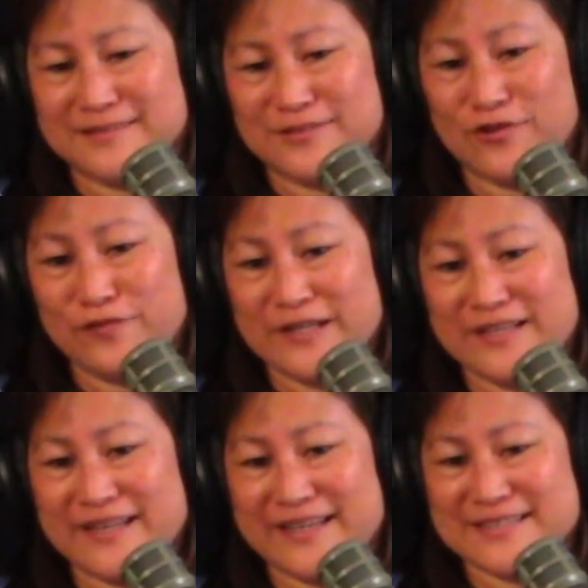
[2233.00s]
Hopefully
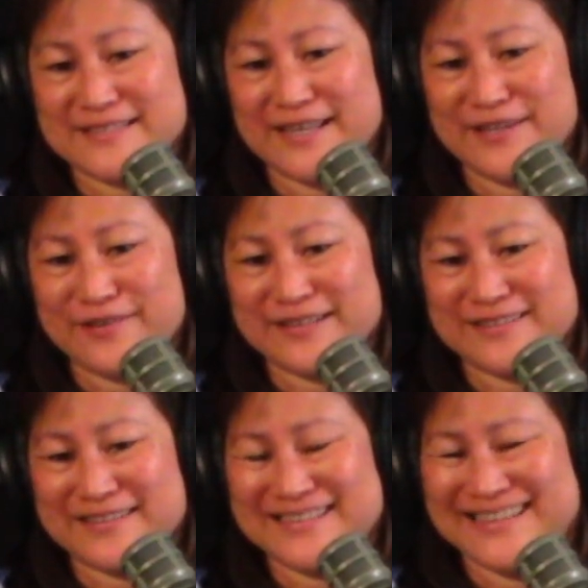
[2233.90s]
they can stay there
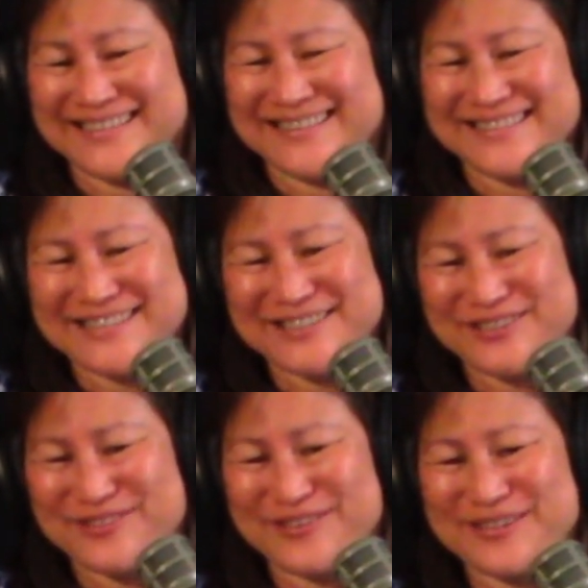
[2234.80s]
and
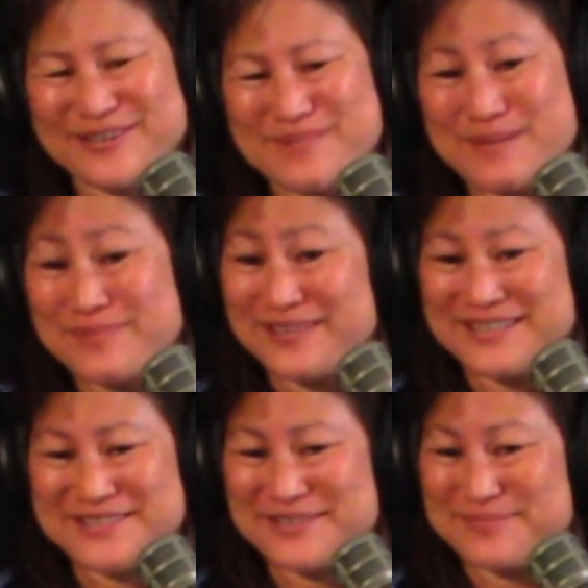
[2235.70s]
continue growing their
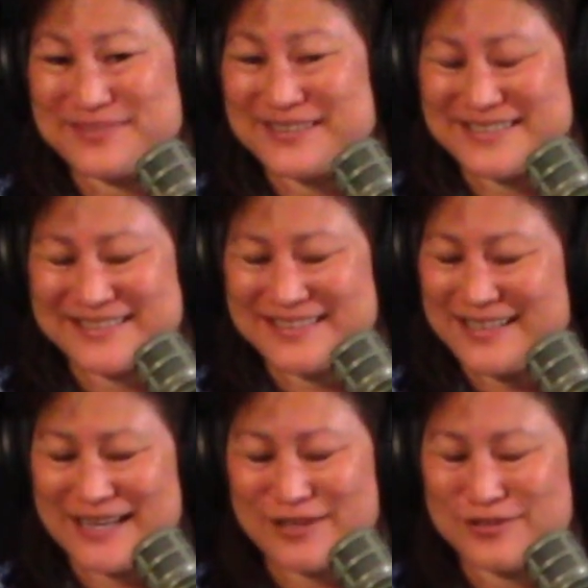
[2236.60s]
population, but
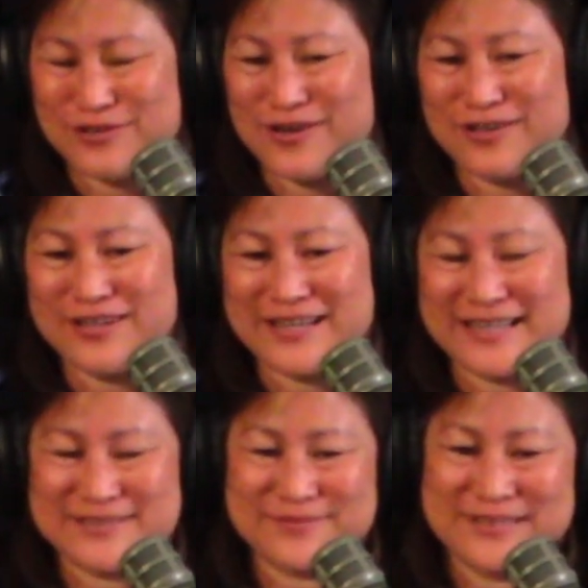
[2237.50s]
I don't know how
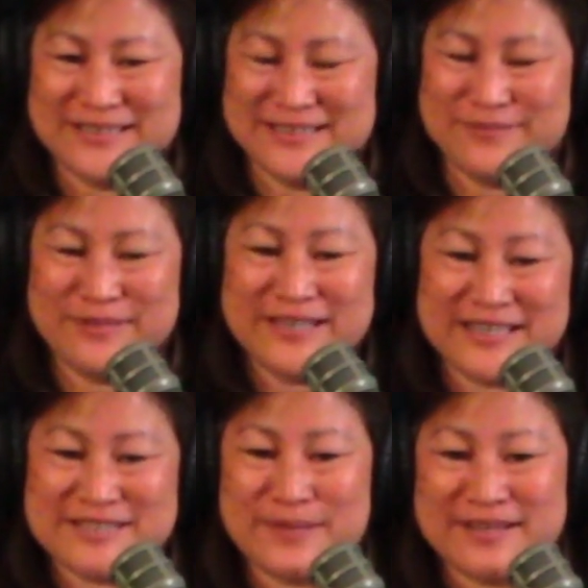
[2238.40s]
long we can
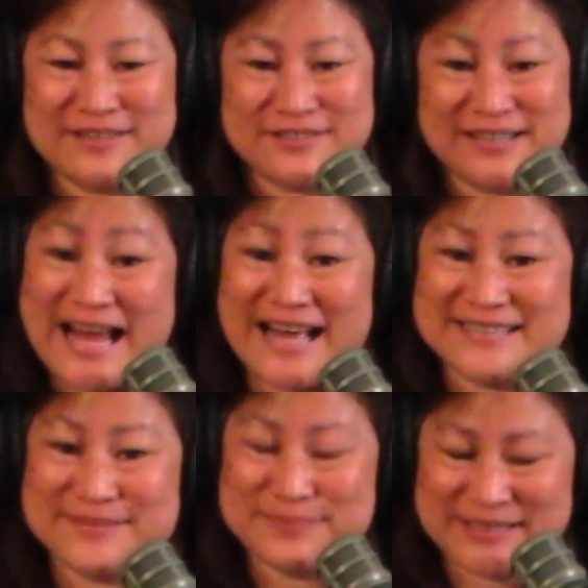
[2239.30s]
expect that to
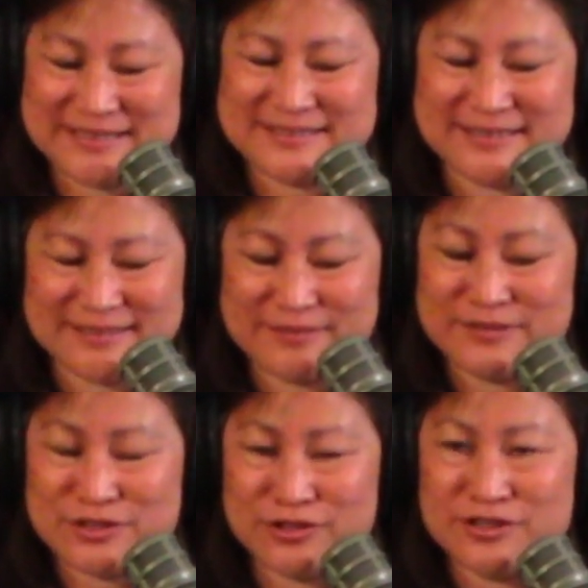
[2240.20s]
last. But it
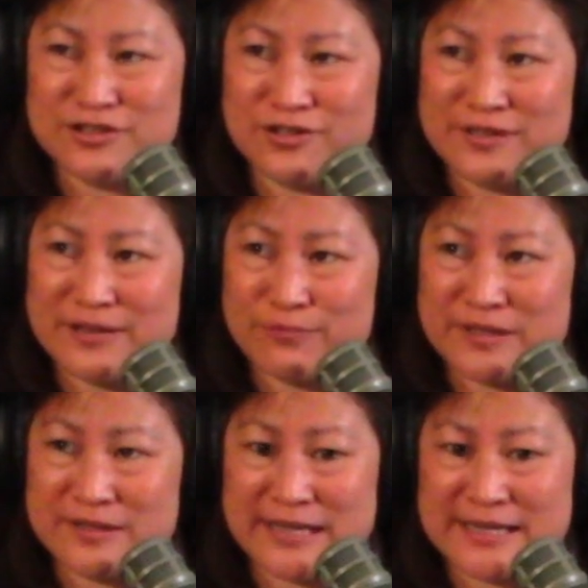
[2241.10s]
was good to know that
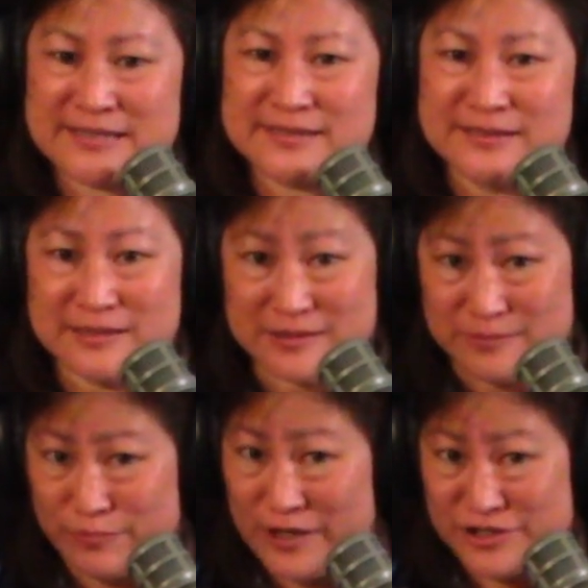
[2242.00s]
with less
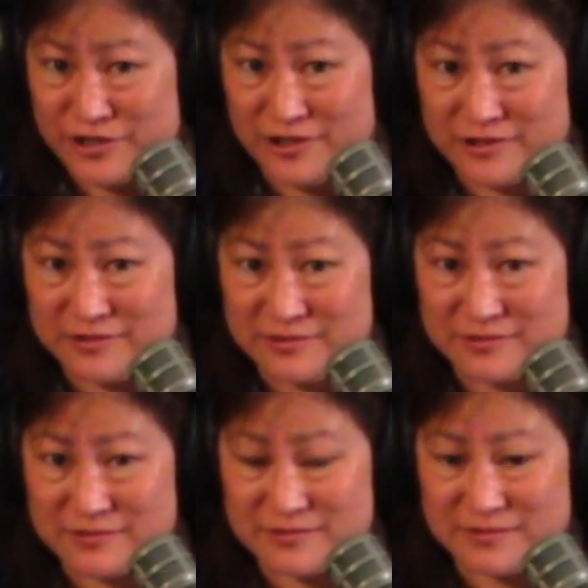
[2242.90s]
pressure,
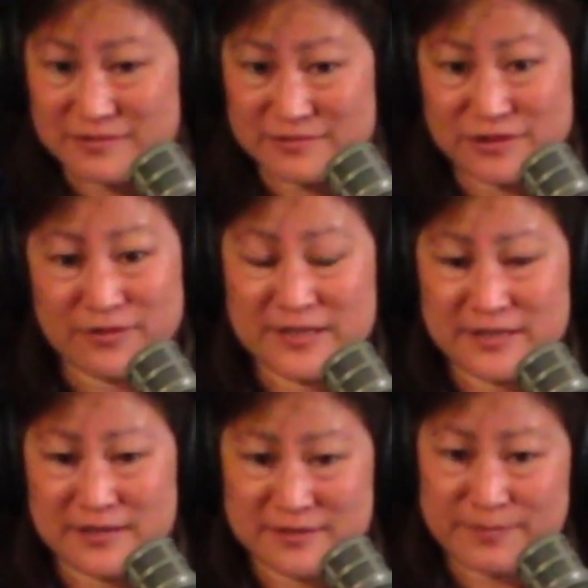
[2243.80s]
on
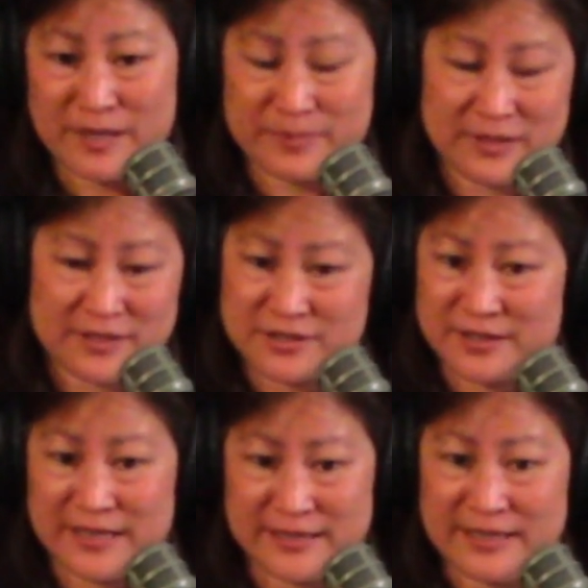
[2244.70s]
the
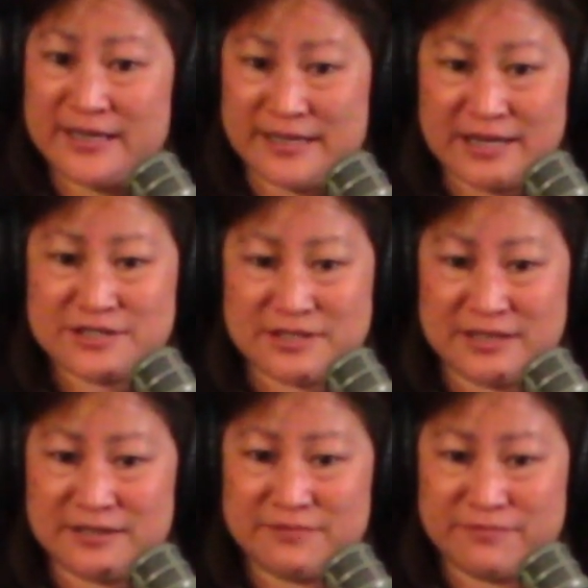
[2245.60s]
population, that they can
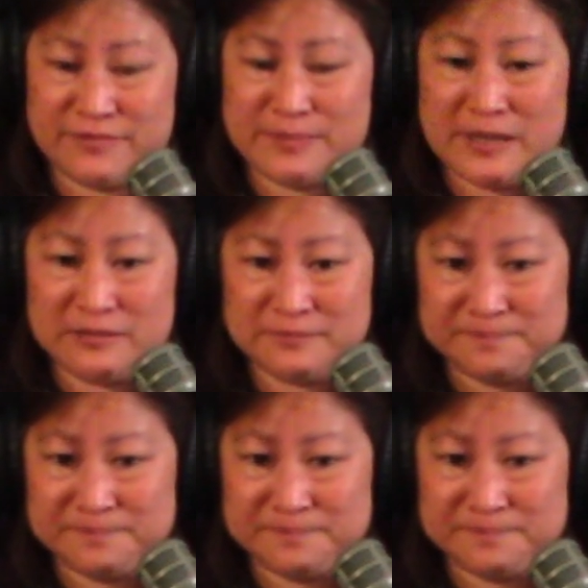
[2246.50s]
actually rebound.